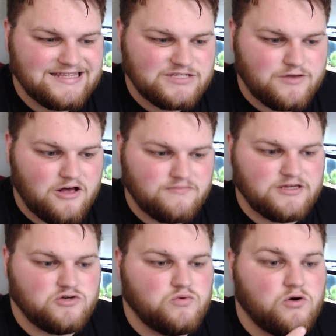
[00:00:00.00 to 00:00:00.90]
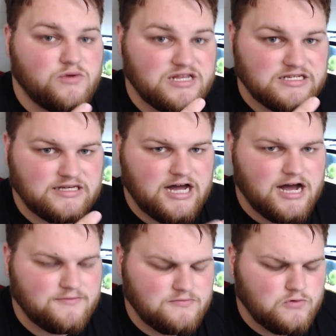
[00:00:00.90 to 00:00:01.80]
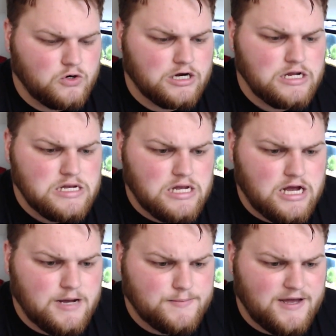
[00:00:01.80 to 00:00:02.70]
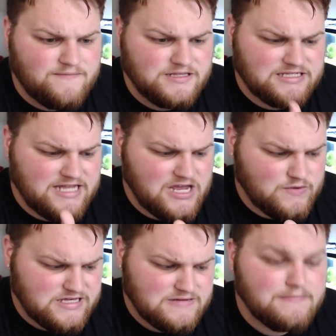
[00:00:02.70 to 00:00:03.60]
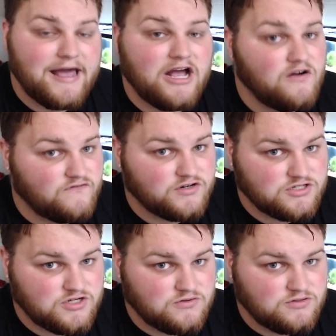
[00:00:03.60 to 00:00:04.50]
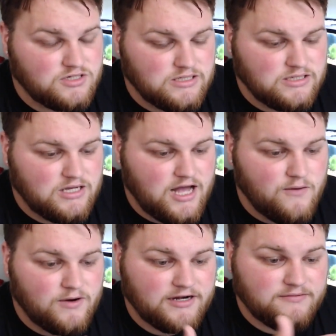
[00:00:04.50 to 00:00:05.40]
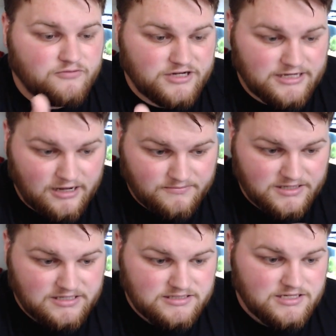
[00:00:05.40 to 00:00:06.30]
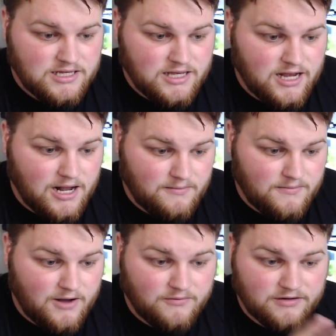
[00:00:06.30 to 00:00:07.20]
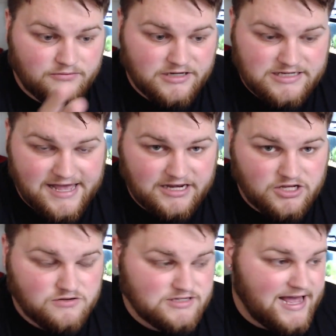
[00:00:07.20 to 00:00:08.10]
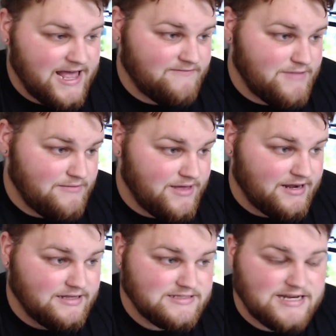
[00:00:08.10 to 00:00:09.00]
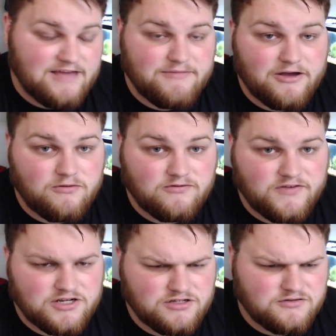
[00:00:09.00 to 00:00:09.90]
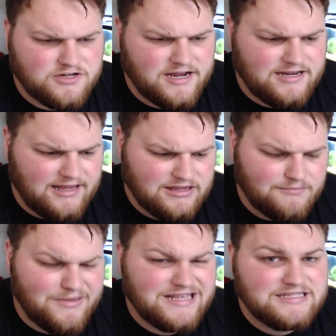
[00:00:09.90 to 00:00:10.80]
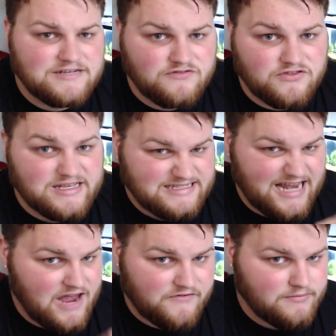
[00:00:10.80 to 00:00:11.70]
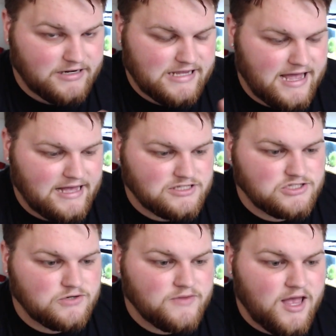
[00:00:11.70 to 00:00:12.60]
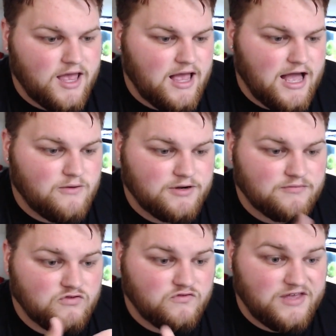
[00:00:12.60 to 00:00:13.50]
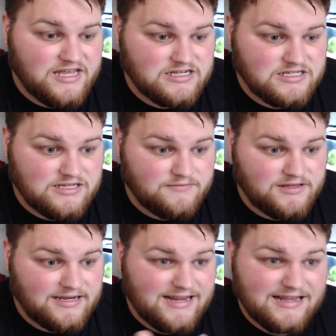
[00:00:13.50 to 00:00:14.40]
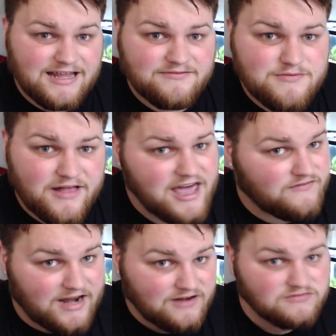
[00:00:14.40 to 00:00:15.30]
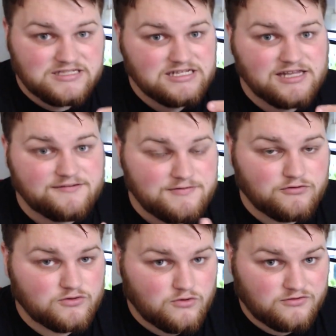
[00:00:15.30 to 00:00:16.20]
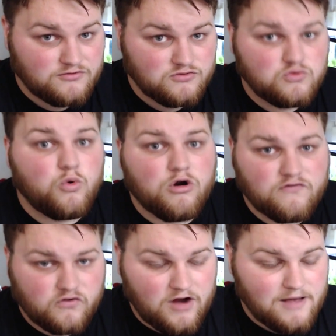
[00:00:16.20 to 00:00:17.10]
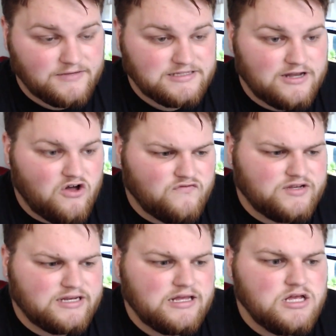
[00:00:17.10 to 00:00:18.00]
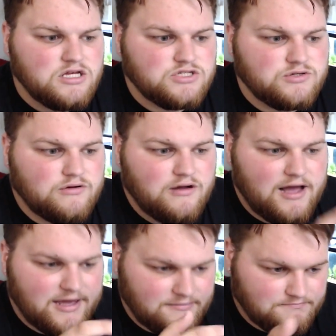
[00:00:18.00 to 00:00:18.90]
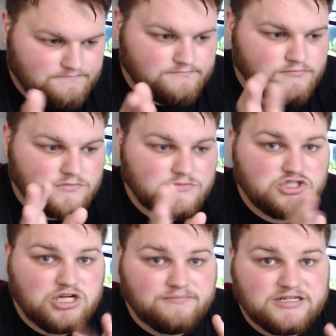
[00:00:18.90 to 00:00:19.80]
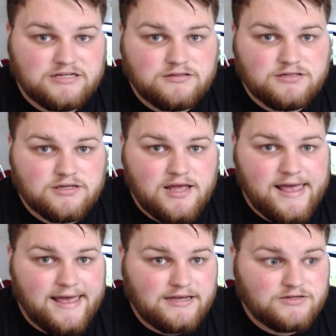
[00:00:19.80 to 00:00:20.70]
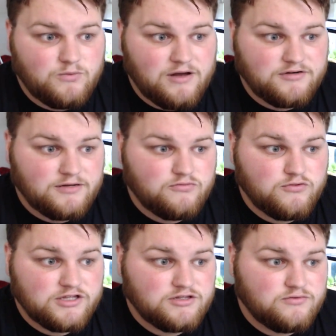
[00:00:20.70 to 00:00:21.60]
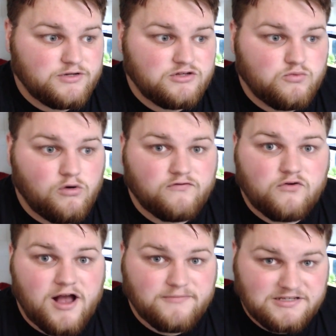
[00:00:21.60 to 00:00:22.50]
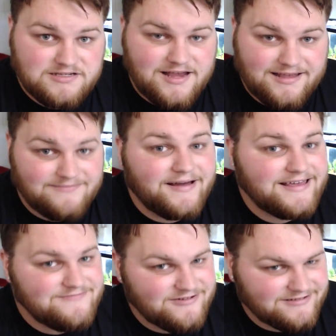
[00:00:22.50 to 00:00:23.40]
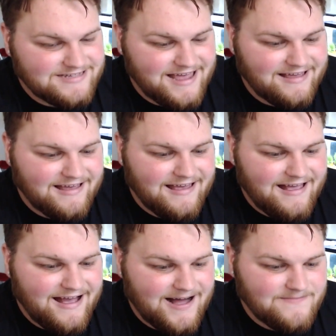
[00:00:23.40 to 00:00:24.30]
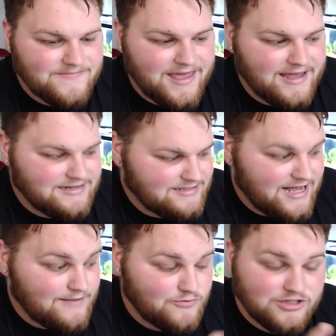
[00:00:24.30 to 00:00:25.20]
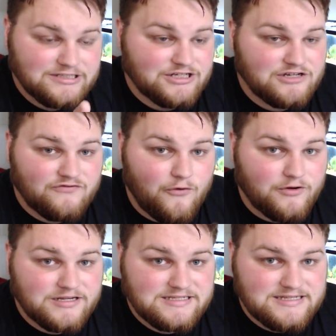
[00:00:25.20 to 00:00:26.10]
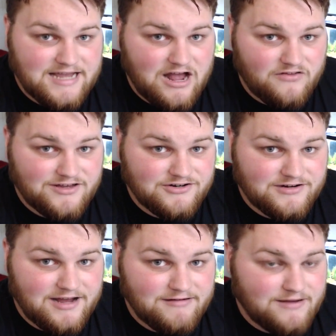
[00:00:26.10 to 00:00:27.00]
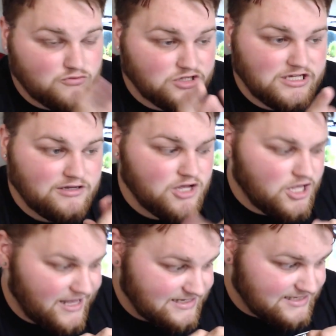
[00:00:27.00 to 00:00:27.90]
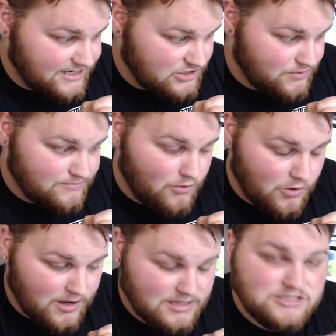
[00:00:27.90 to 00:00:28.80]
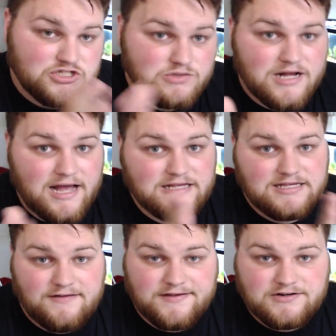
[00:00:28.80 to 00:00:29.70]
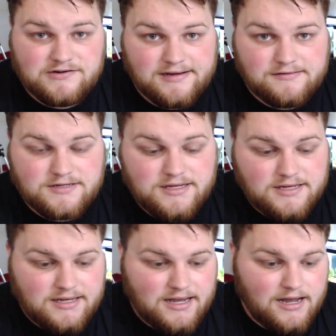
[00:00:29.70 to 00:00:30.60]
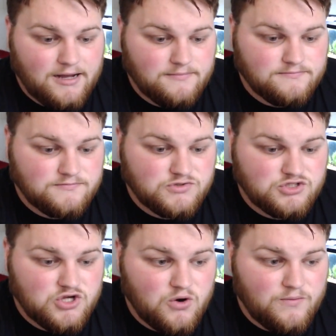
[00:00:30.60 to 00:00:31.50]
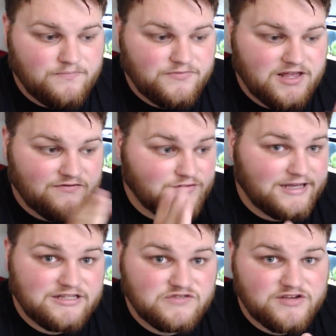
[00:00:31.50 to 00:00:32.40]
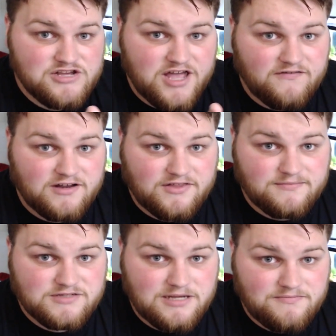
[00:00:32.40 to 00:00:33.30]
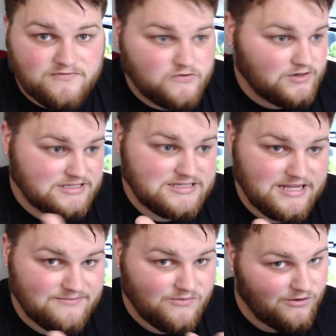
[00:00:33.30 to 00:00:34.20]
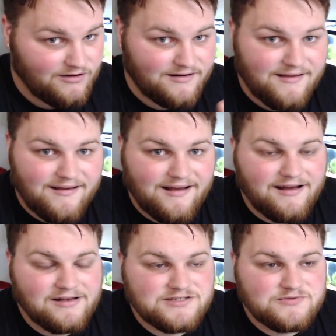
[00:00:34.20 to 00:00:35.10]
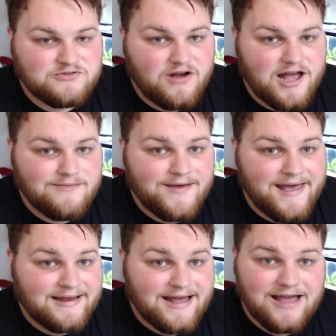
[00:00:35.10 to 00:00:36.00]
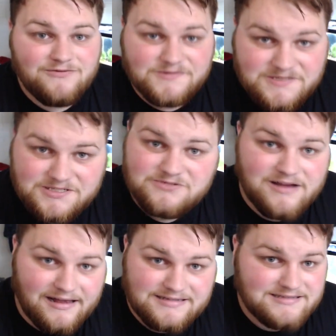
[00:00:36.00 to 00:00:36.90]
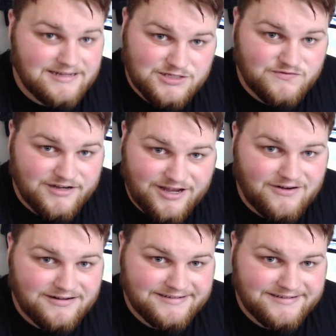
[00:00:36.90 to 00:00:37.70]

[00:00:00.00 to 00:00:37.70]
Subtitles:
this will help me grow into the hobby more. I've been staying within my comfort zone. I wanted to breed guppies. I wanted to breed danios. I have my bettas and I have my goldfish, and those are kind of like the base level things that everybody has. So I wanted to move into something that not a lot of people have, and I don't see a lot of people with dwarf gouramis that often. So I jumped in and wound up with 3 dwarf gouramis in my communal tank. And I'm really looking forward to seeing how they turn out, and I'm really excited to report to you guys how they turn out. So if you like this video, give it a thumbs up. If you want to see more, subscribe, and I will see you guys in the next video.